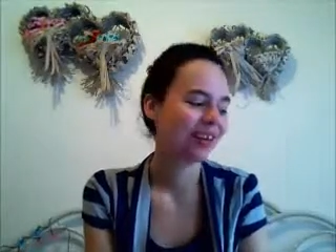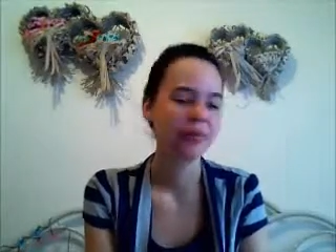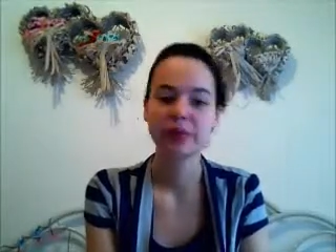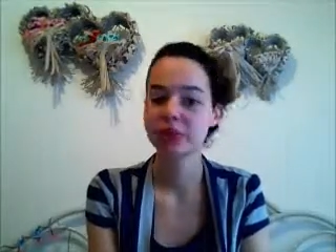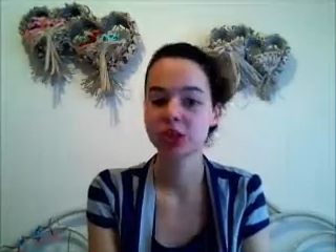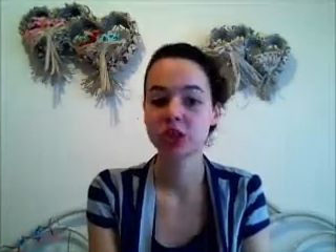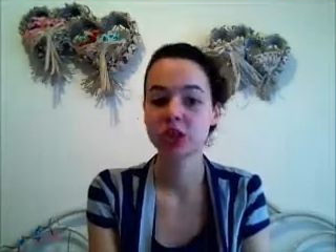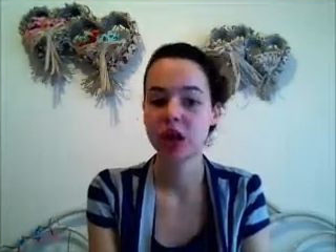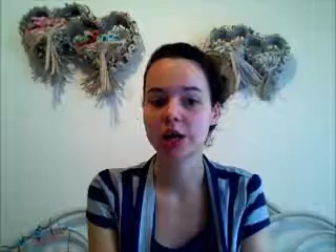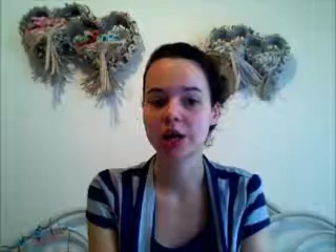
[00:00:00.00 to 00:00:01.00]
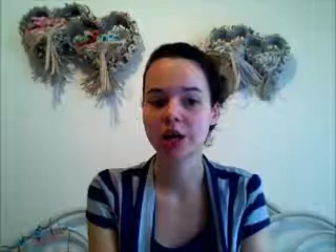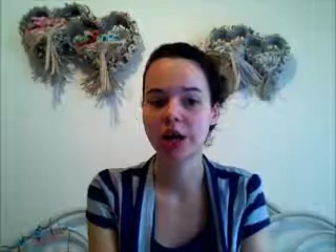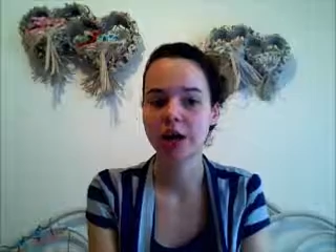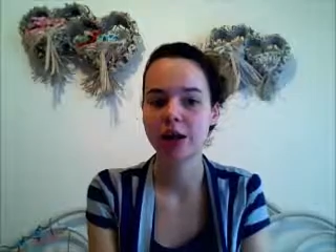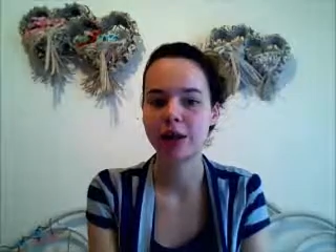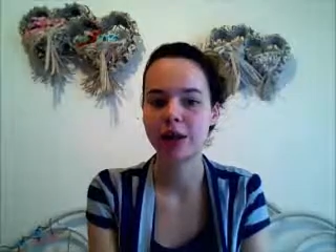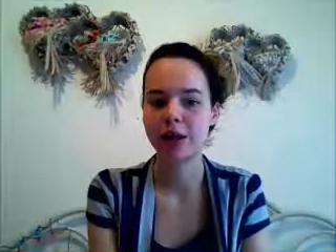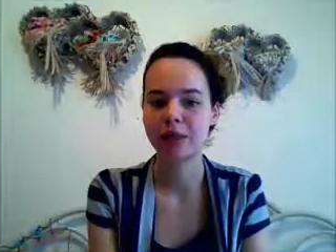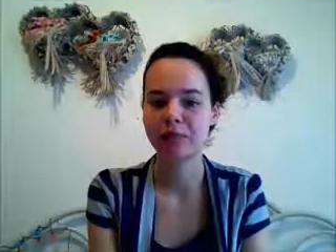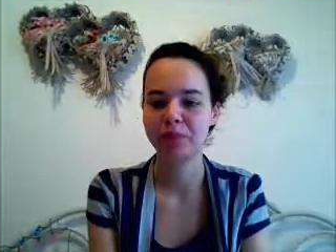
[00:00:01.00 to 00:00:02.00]
We were just talking about
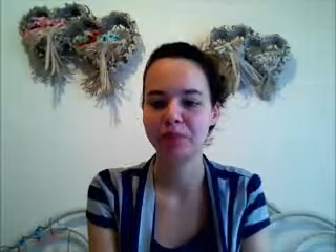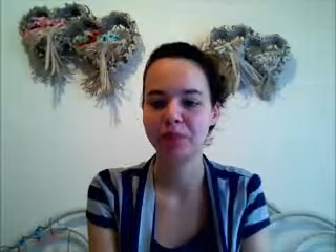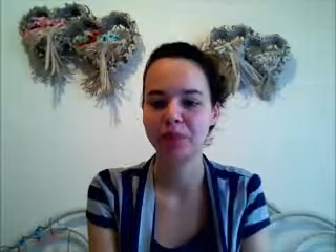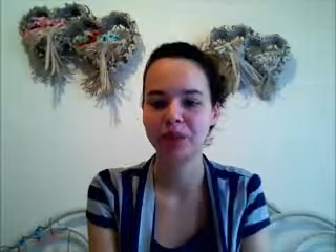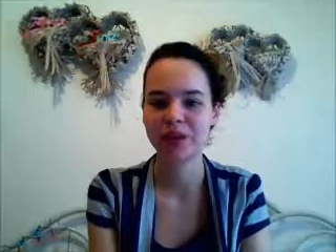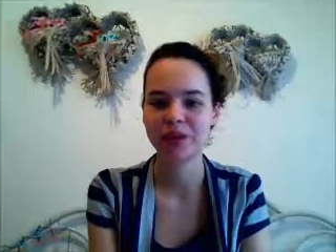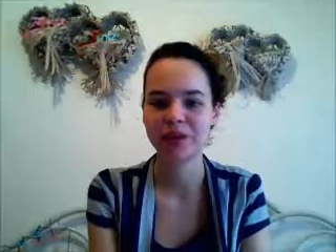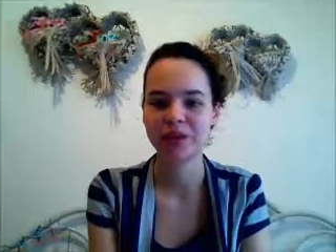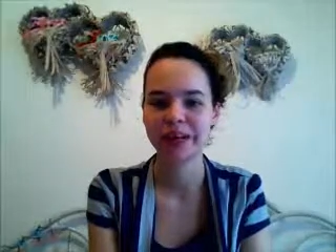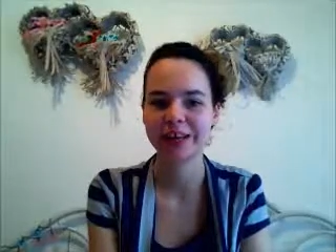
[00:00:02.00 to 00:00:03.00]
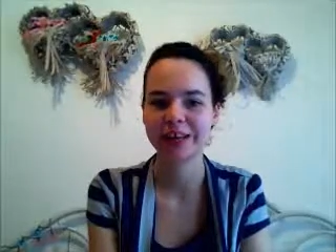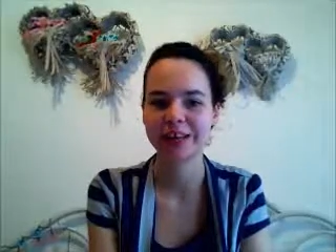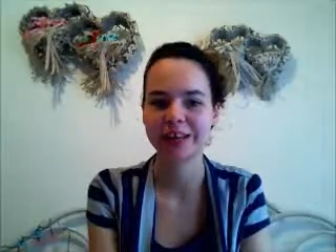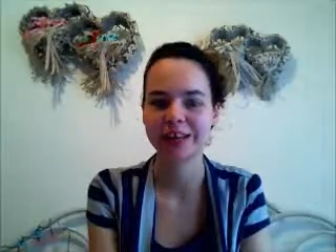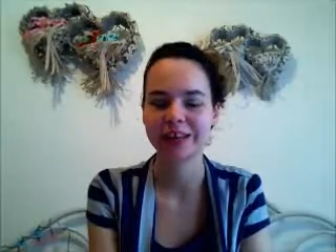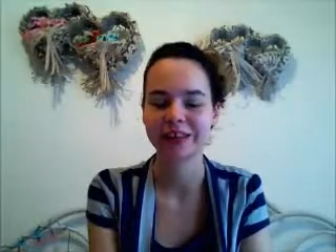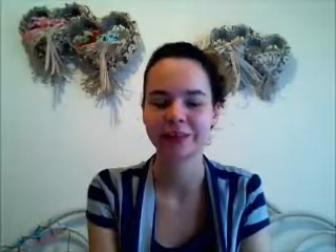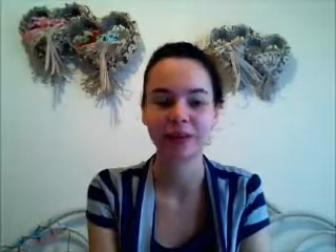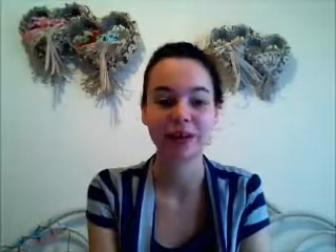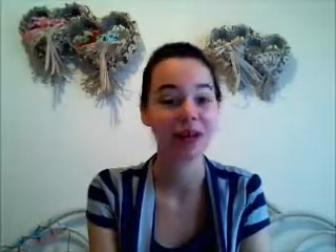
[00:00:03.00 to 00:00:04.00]
when Mom and I can get together
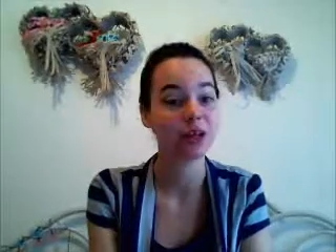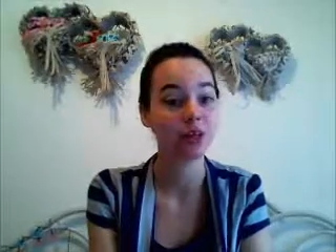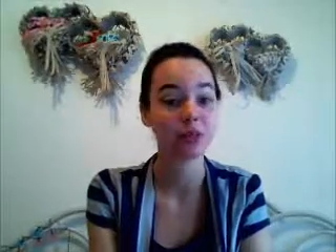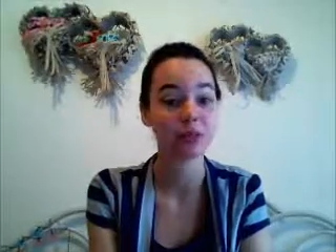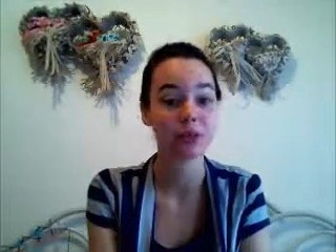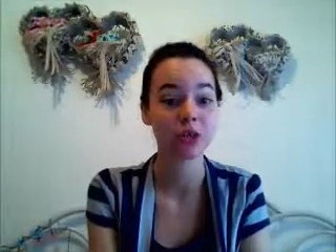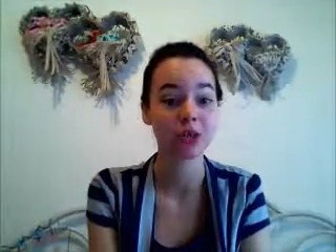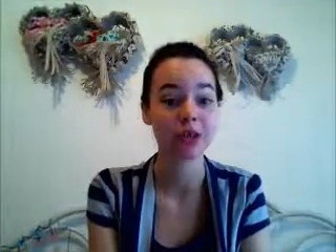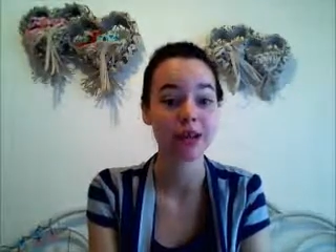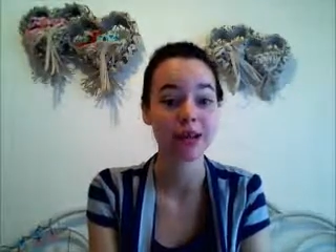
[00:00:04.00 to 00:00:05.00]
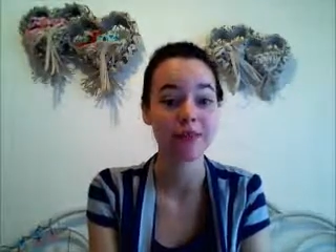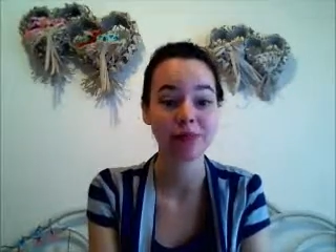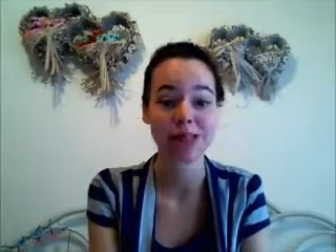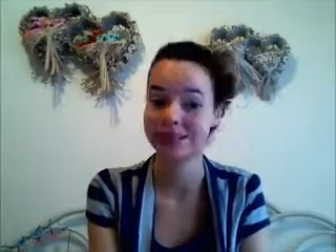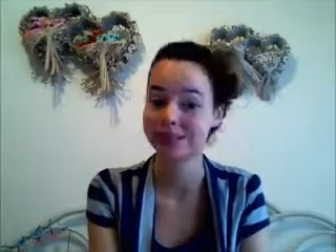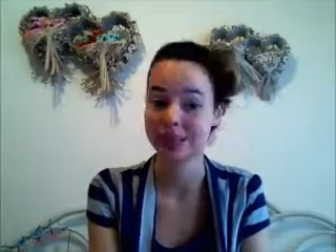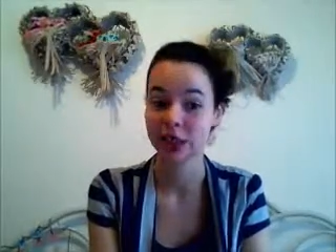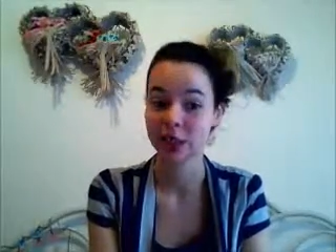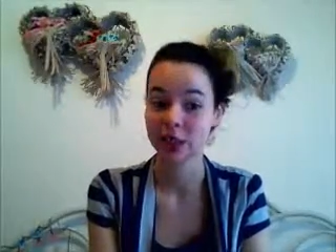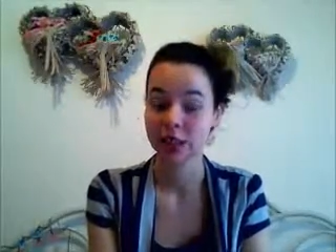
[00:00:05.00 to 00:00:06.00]
to go out and do some girl stuff because
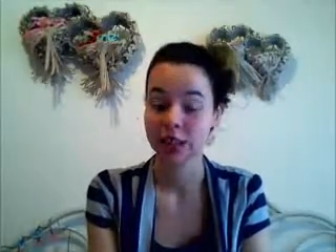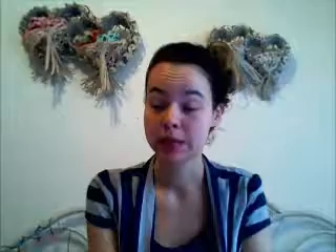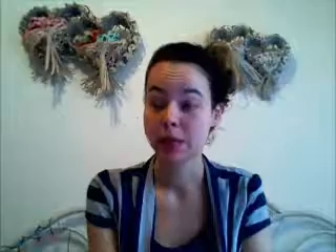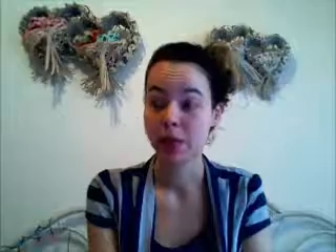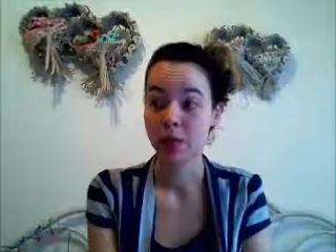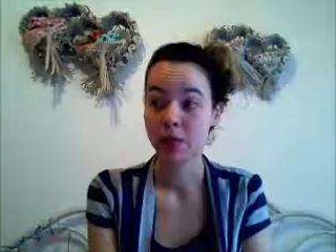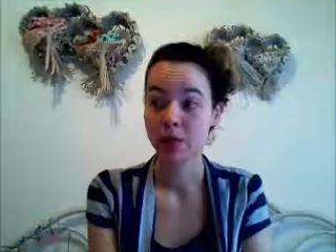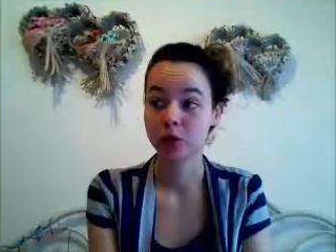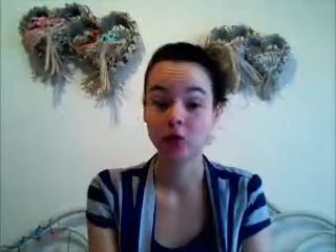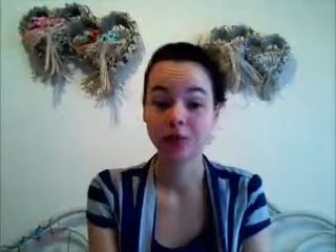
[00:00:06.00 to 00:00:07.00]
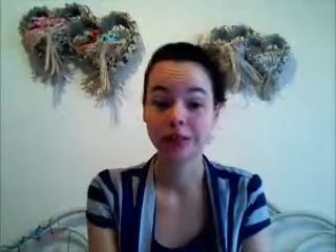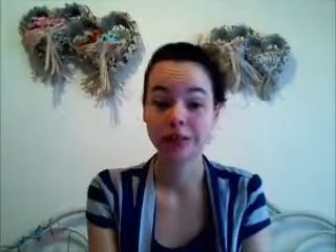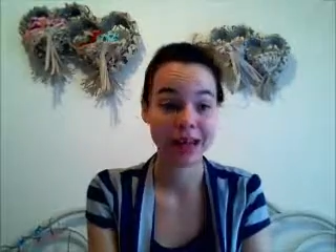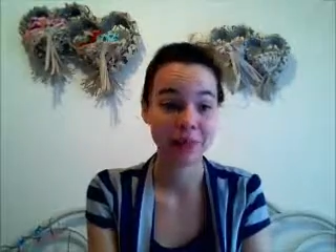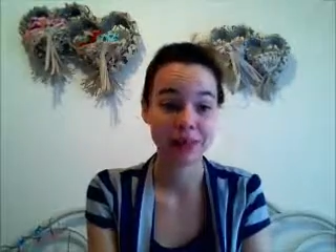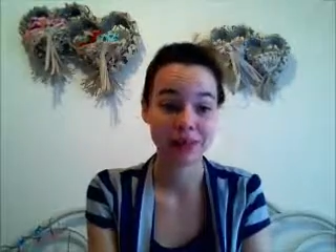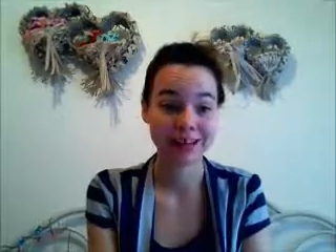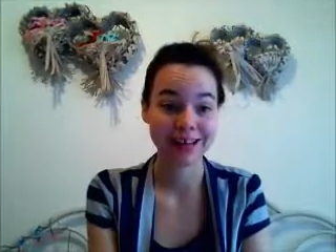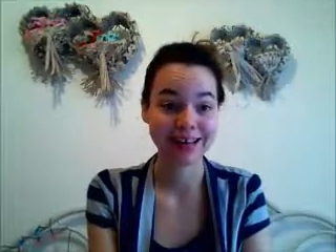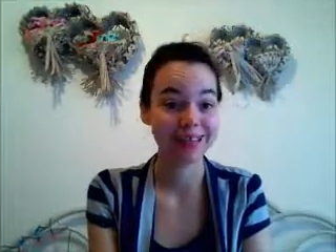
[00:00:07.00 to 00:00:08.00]
my mom works mornings, I work
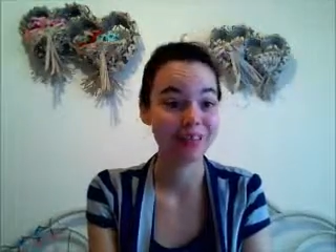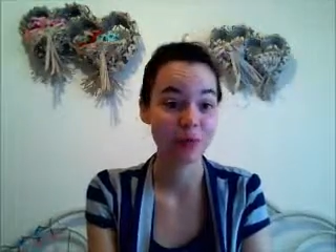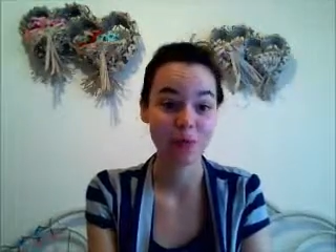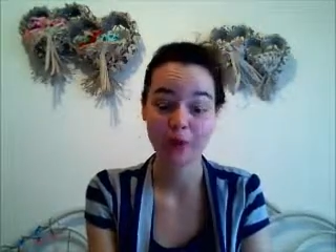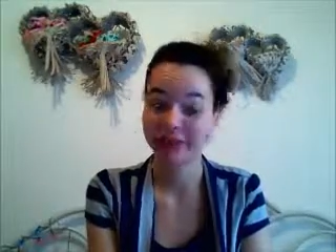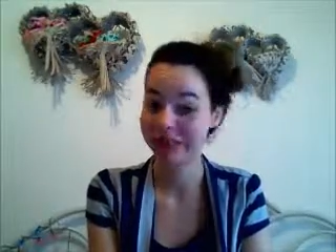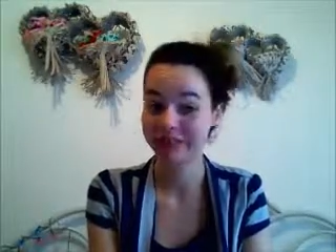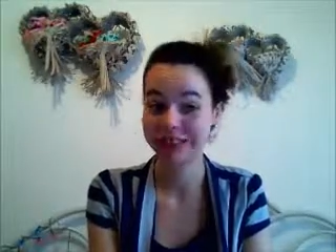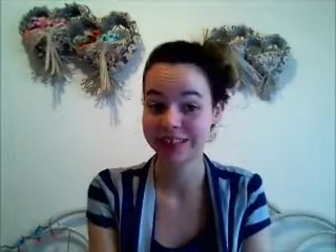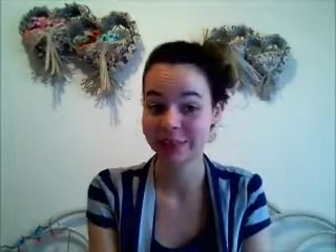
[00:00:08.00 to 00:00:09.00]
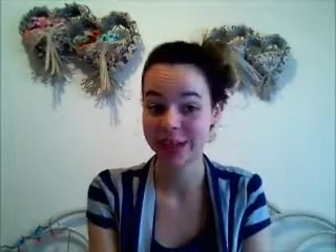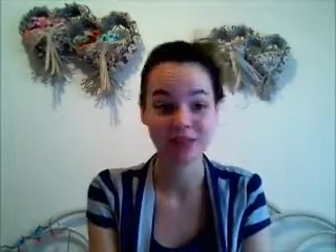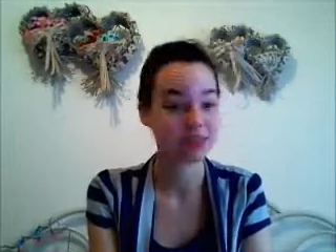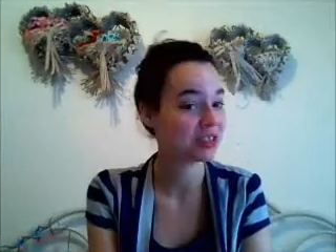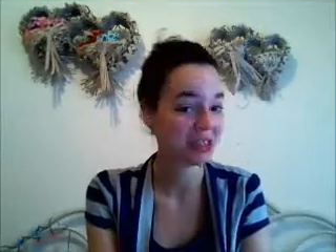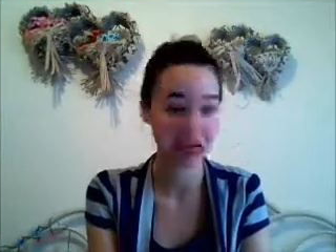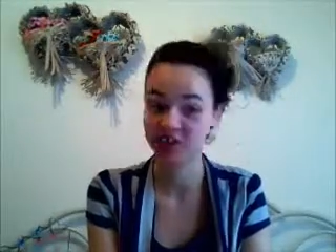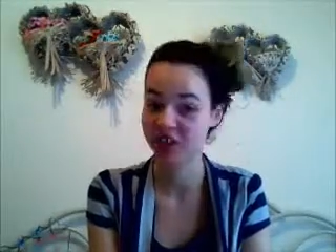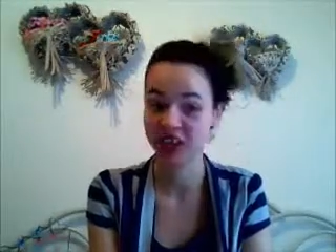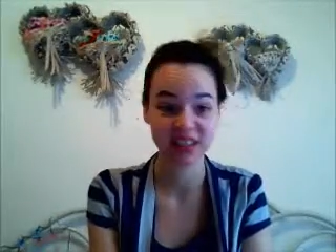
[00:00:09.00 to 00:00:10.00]
nights. We live in the same house,
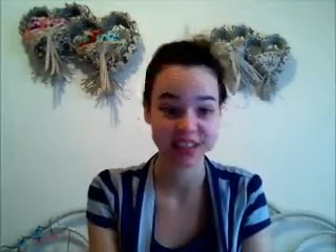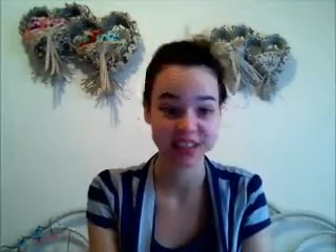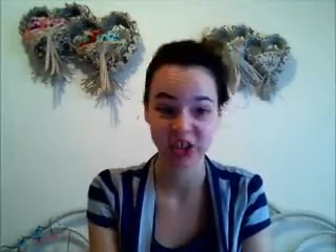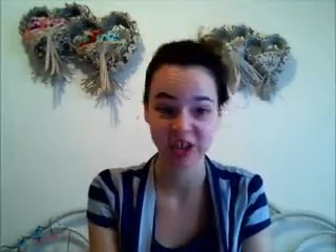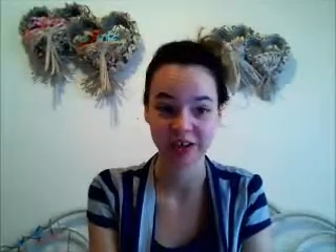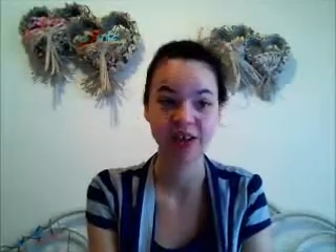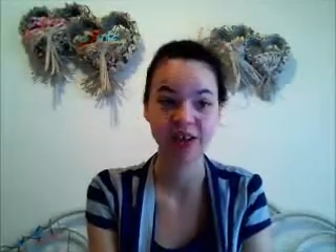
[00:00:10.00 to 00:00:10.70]
never get to see each other.